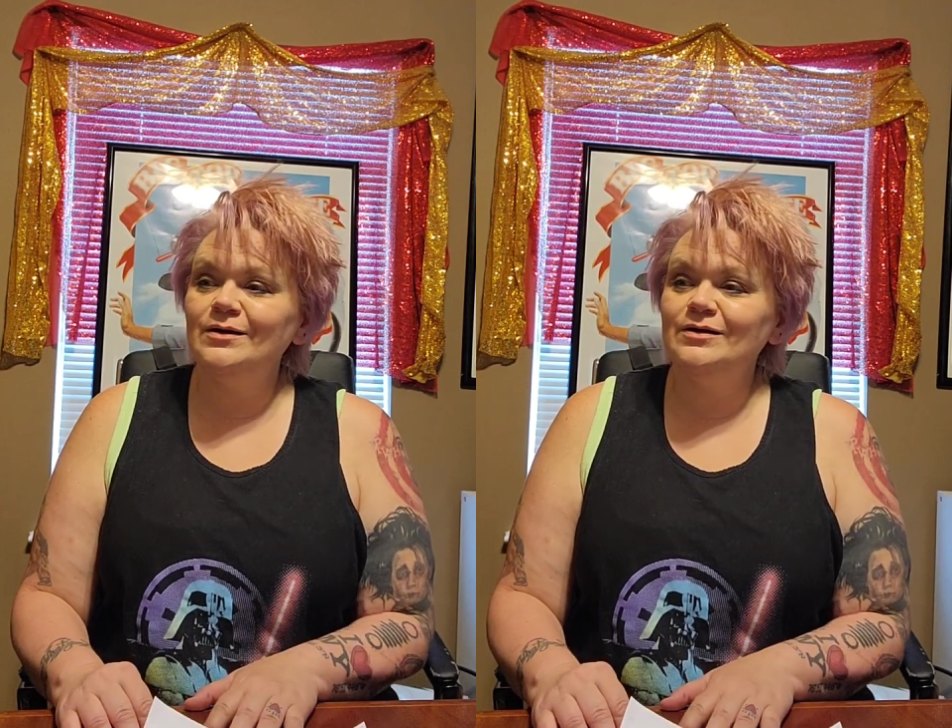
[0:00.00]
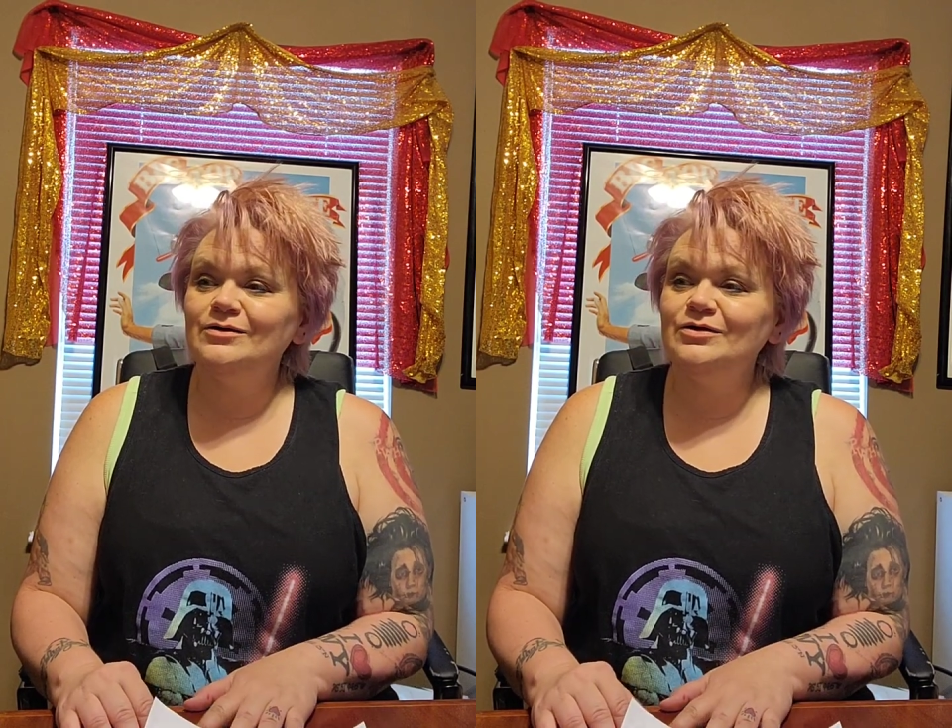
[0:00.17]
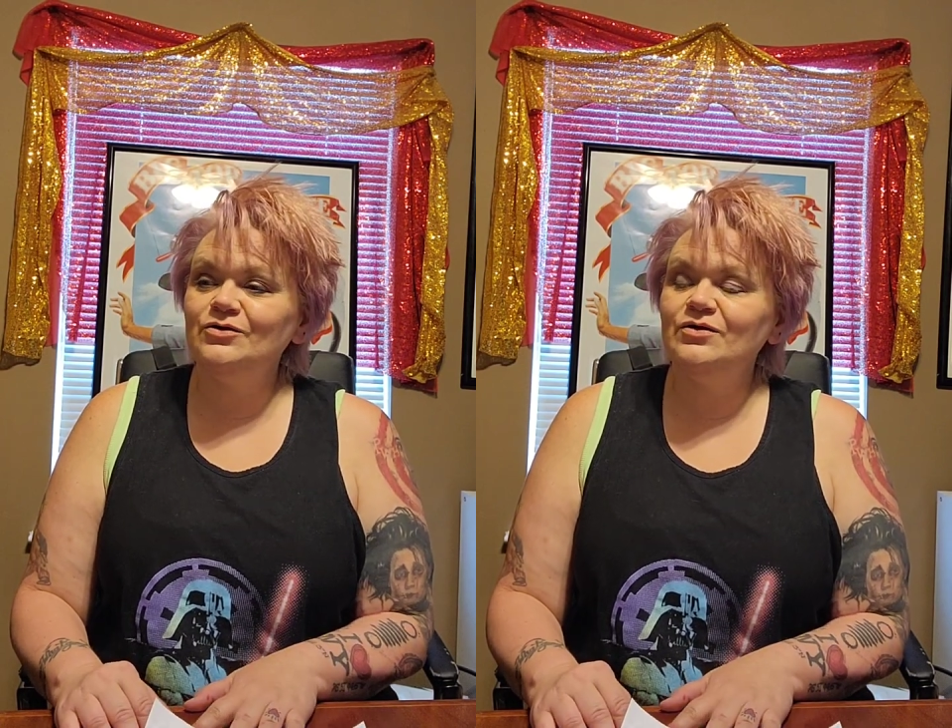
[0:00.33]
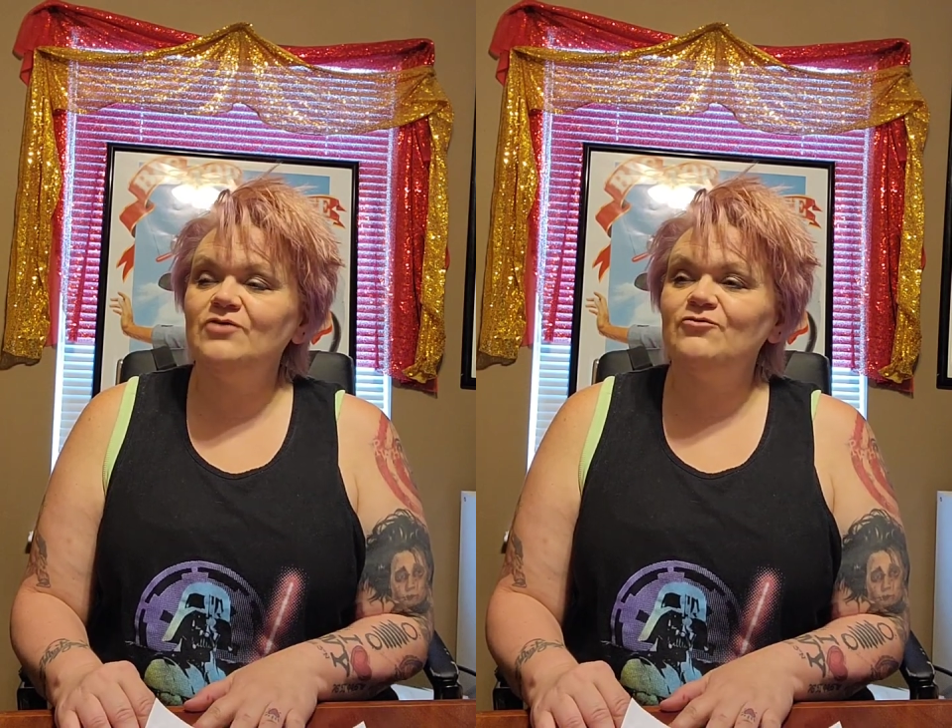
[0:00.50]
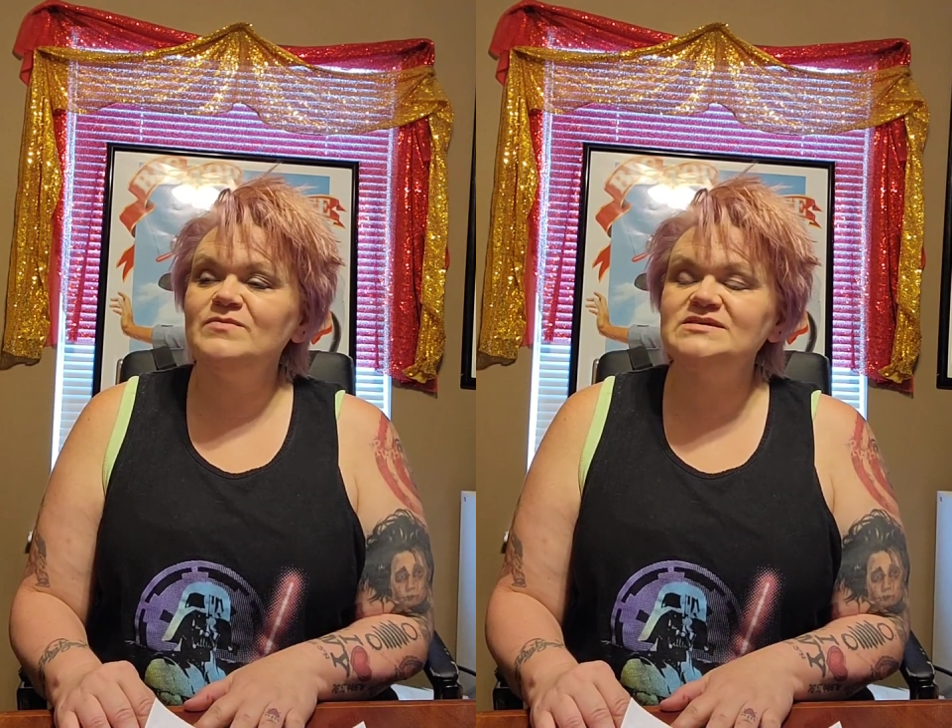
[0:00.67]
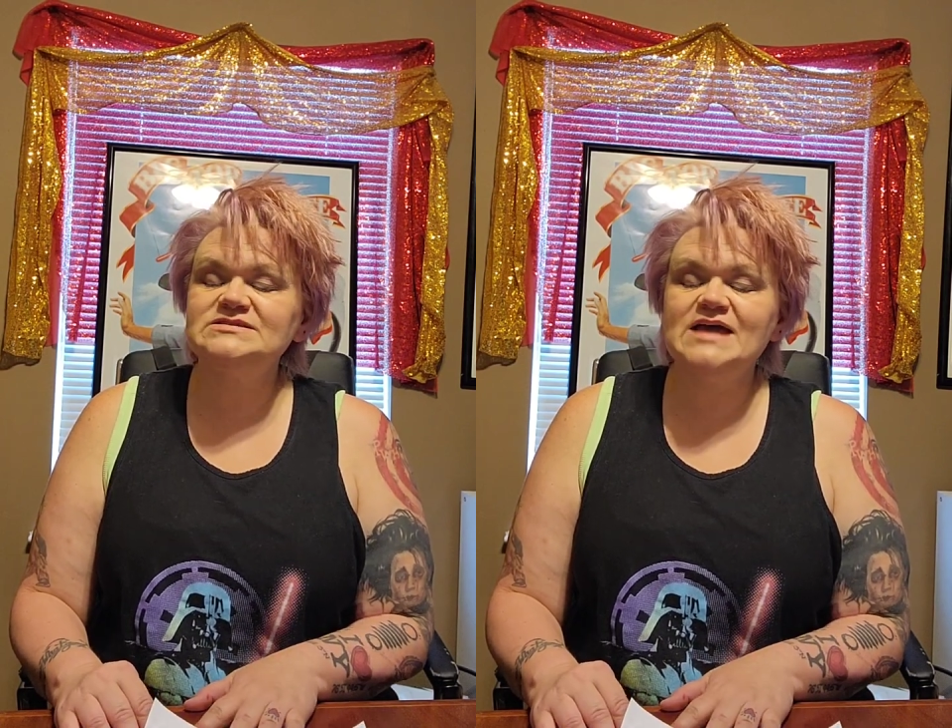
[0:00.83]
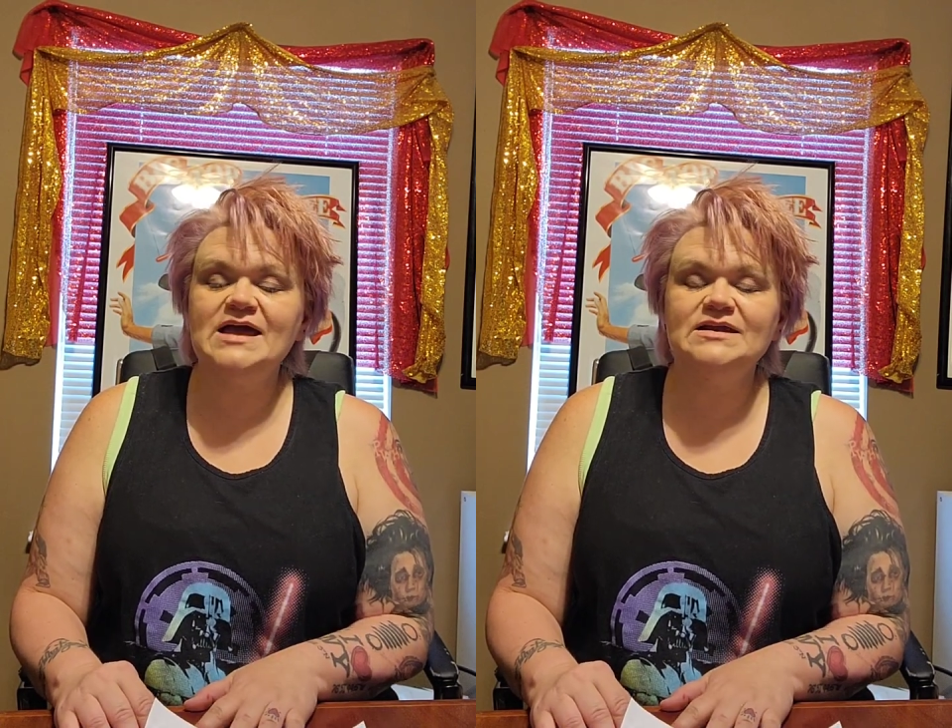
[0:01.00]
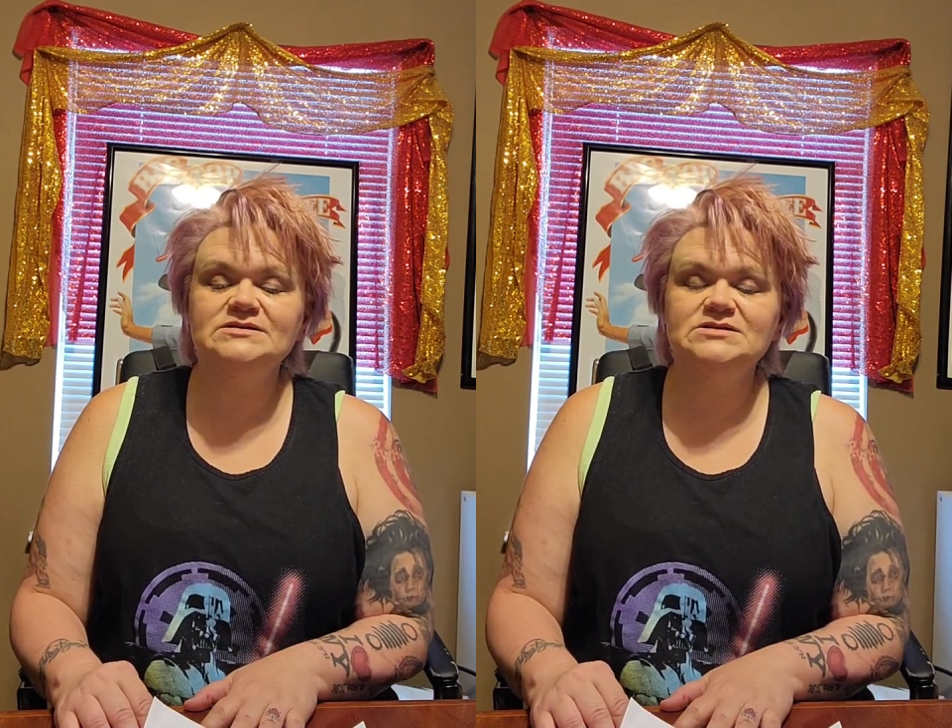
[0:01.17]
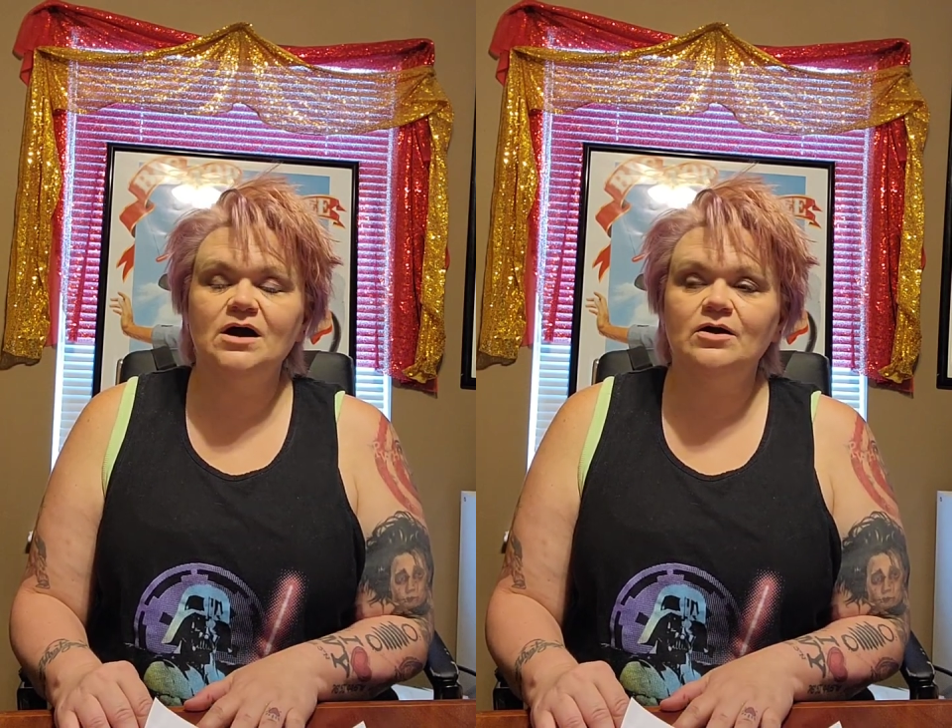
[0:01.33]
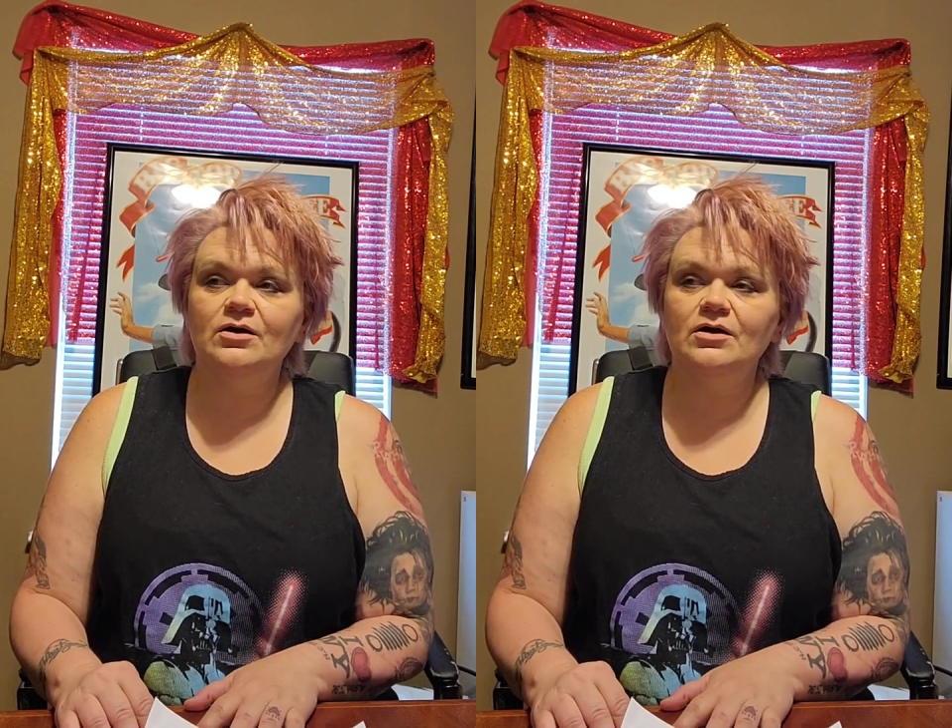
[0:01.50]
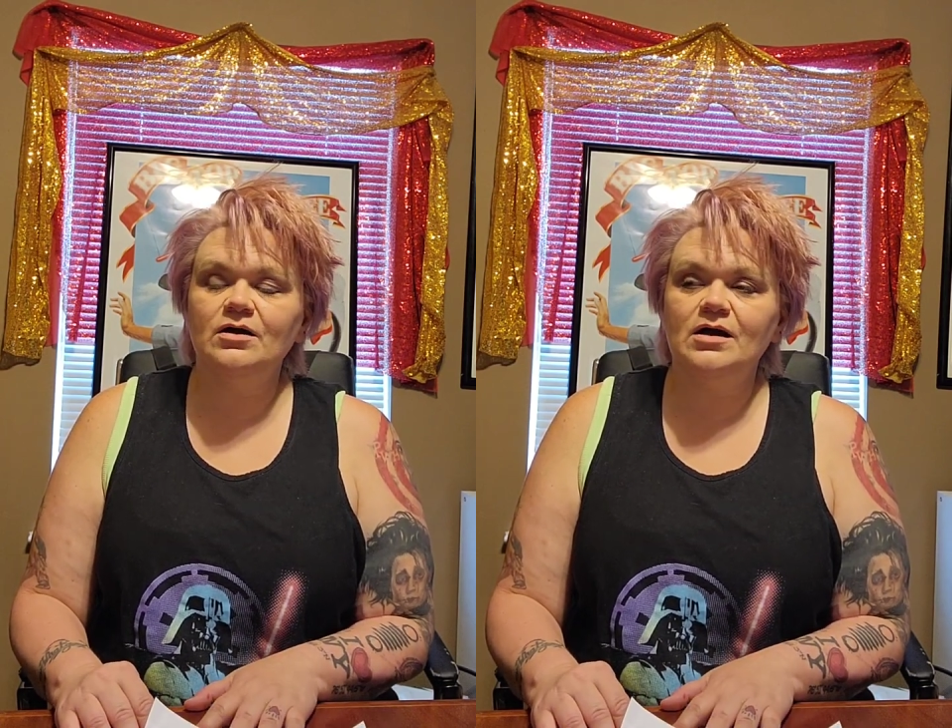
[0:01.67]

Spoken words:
Good grief. Miss Ada Tucker.